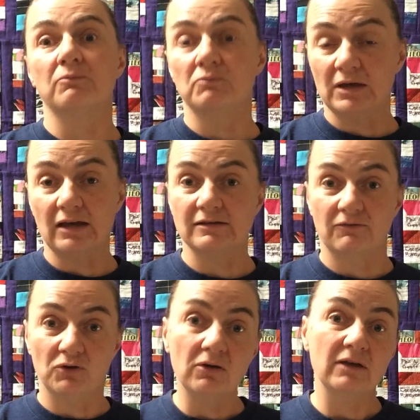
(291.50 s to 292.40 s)
because
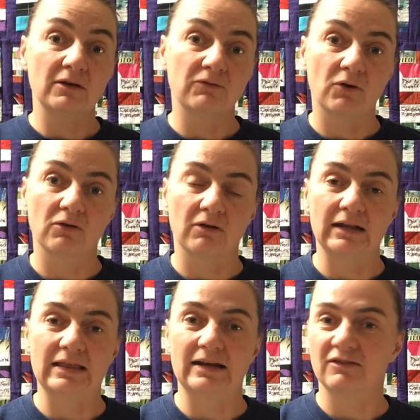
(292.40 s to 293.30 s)
if you're giving photo
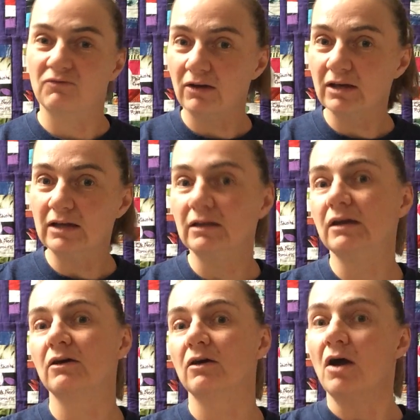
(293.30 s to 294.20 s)
credit, then it's very
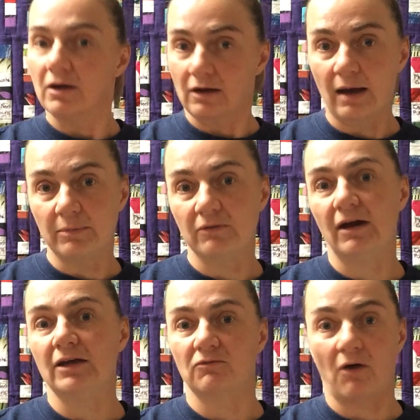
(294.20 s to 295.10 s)
clear,
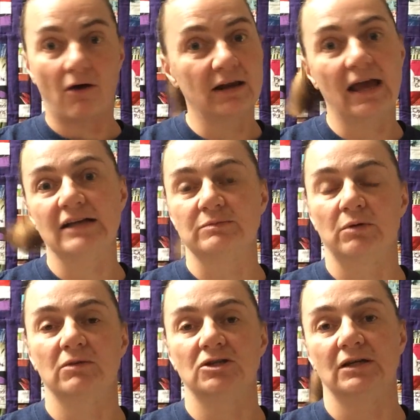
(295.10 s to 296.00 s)
copyright, you've already asked
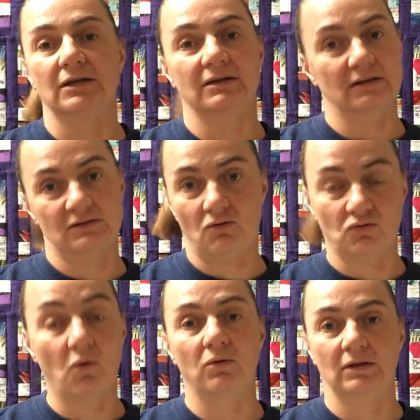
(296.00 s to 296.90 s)
permission, it's
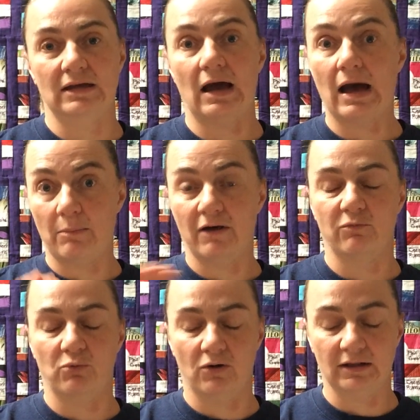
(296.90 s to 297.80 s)
totally
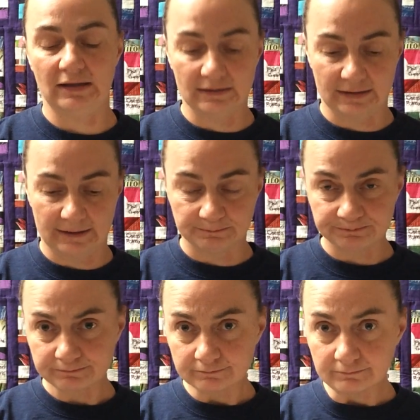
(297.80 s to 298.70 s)
above board legally.
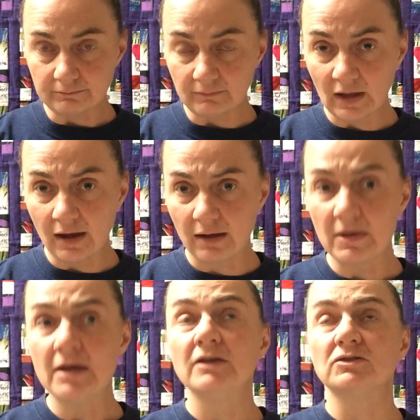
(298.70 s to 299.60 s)

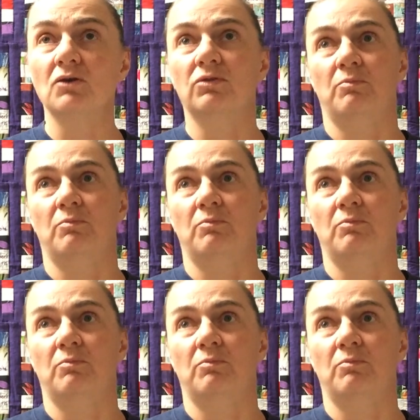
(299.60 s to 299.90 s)
So the